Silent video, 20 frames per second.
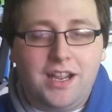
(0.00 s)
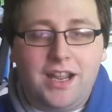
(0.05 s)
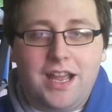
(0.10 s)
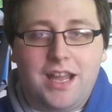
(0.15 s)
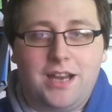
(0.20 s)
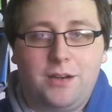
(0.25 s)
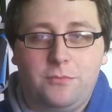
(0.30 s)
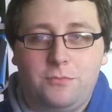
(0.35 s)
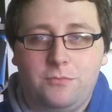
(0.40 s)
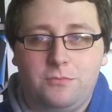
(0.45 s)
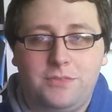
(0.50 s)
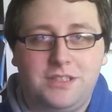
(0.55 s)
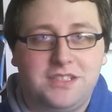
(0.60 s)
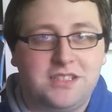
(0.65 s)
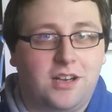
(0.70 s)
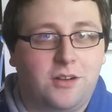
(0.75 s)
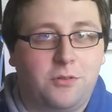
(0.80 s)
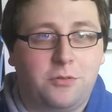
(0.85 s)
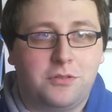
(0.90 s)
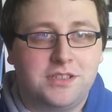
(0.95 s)
and we
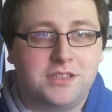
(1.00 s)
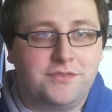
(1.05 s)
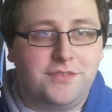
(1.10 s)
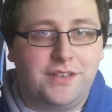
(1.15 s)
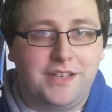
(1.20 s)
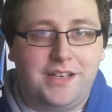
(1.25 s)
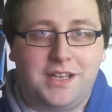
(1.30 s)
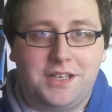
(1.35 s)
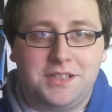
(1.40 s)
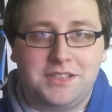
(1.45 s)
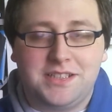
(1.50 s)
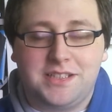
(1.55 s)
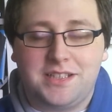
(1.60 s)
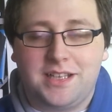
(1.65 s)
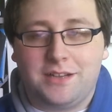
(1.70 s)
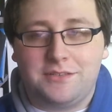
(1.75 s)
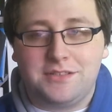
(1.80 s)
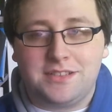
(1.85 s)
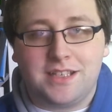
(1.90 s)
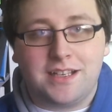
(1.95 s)
saw horse videos, and
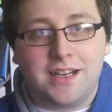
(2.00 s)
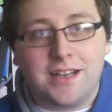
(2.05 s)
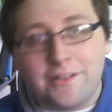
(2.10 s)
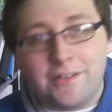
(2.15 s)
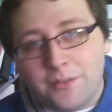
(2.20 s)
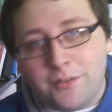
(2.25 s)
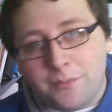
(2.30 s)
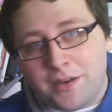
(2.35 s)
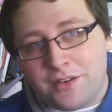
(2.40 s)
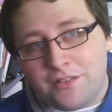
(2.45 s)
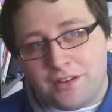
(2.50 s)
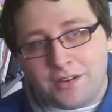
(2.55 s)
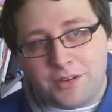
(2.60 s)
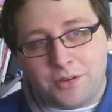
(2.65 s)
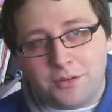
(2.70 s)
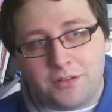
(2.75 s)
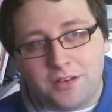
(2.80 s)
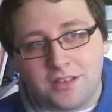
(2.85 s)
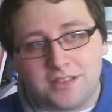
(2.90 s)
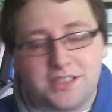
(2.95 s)
I was like, I've never been around a
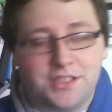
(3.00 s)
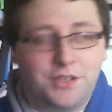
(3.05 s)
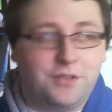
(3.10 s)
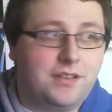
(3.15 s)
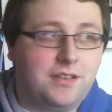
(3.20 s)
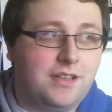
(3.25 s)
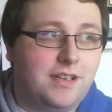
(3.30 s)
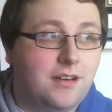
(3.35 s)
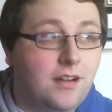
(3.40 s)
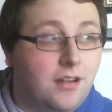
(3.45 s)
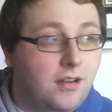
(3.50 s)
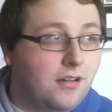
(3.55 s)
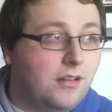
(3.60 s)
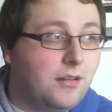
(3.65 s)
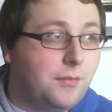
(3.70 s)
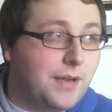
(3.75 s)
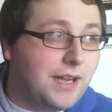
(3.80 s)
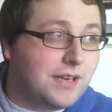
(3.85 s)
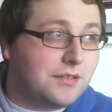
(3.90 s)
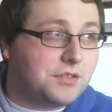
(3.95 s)
horse, and you were like, oh,
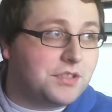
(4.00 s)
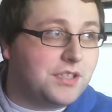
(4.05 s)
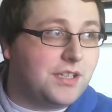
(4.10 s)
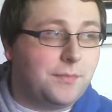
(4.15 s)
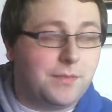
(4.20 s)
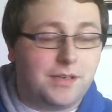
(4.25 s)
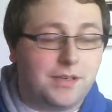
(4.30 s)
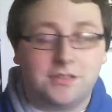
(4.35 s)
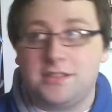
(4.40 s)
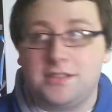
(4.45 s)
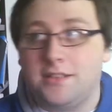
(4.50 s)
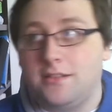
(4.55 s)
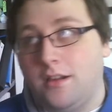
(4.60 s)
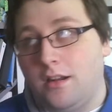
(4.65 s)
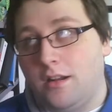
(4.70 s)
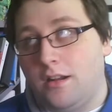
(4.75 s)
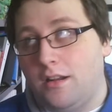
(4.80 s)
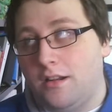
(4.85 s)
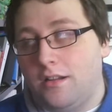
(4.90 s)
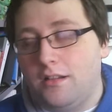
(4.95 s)
a battleship, and I was like,
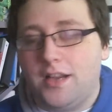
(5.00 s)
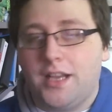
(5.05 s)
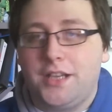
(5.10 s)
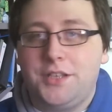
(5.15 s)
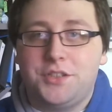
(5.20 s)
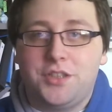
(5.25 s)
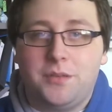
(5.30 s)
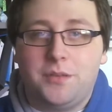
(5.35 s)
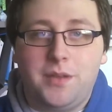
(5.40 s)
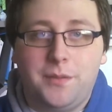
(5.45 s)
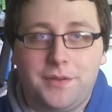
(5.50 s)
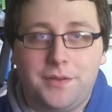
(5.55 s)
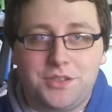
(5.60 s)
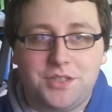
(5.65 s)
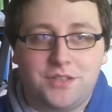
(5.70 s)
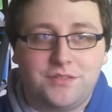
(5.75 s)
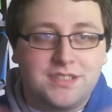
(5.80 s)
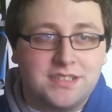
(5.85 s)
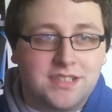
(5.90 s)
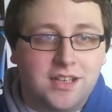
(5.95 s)
oh, and you showed me a picture
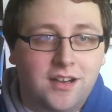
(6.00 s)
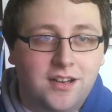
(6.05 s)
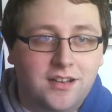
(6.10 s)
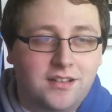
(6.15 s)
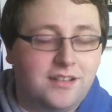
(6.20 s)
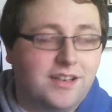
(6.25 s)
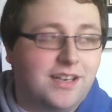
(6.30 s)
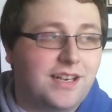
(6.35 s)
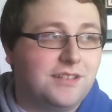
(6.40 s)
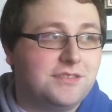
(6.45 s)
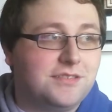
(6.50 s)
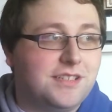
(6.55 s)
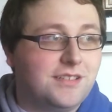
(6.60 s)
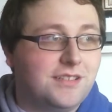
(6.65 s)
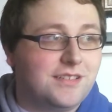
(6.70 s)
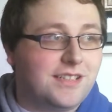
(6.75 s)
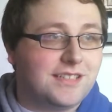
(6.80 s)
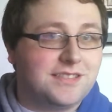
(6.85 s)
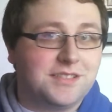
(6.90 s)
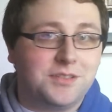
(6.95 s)
of his ton, and I was
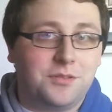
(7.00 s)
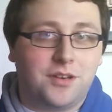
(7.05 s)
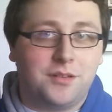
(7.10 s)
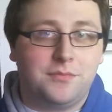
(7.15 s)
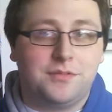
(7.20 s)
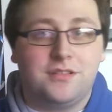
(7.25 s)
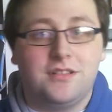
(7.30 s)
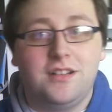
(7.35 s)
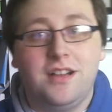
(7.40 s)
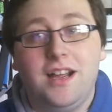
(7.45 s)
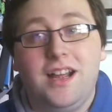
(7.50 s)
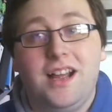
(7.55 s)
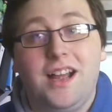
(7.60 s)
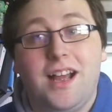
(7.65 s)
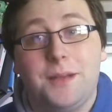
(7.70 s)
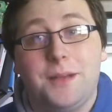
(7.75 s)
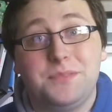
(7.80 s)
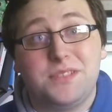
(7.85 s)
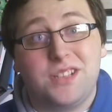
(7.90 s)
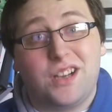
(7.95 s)
like, that's adorable.
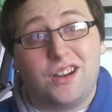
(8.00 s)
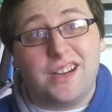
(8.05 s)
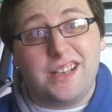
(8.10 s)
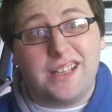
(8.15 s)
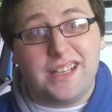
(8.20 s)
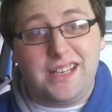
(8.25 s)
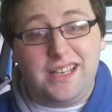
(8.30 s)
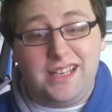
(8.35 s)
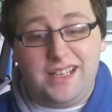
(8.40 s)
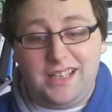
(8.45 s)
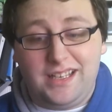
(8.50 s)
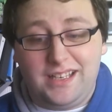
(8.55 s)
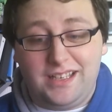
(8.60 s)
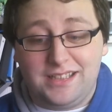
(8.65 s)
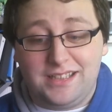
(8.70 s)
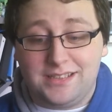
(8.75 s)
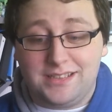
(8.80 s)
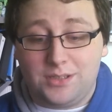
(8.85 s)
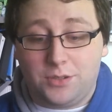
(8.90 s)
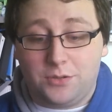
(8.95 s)
I'm sorry that he
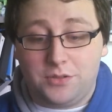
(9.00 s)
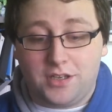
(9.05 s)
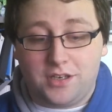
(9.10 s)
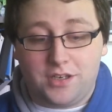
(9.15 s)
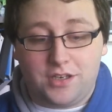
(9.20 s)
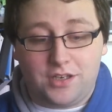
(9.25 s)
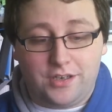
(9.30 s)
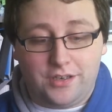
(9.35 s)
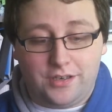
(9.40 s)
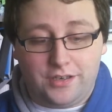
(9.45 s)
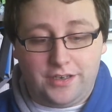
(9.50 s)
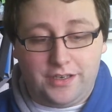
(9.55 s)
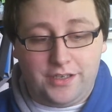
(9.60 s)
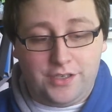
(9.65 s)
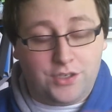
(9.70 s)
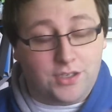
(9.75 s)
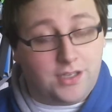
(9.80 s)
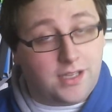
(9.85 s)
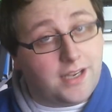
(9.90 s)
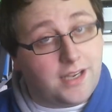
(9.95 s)
is no longer in
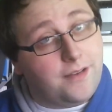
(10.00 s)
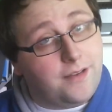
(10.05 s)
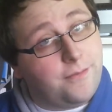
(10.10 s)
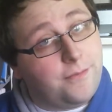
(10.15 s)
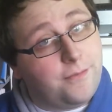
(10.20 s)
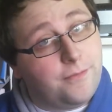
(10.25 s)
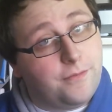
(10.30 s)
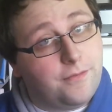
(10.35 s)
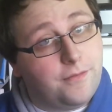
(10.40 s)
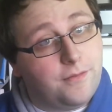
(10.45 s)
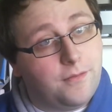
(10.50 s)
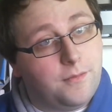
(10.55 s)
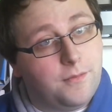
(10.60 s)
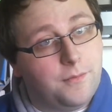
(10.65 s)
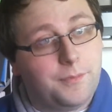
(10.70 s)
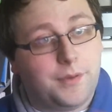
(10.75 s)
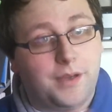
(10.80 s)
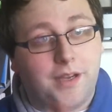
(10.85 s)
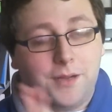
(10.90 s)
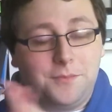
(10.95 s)
your life,
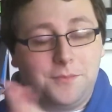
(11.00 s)
but